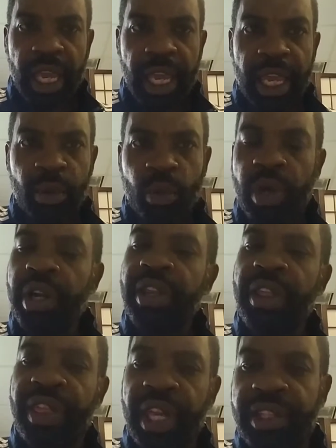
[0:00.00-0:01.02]
And one of
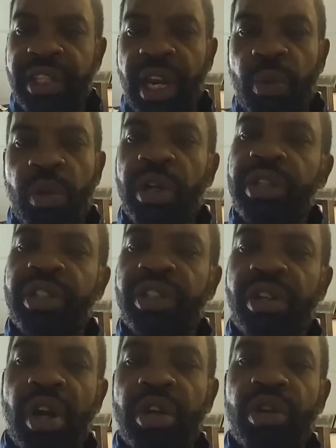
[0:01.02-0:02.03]
the things that I wanted to
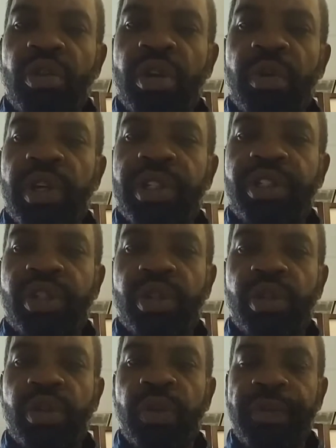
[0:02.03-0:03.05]
start doing was
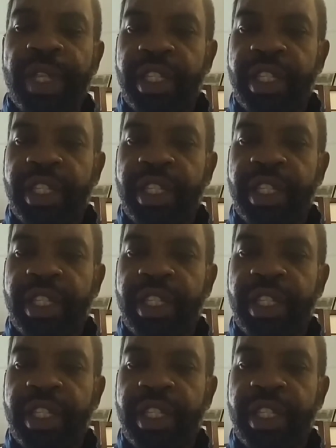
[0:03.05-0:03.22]
to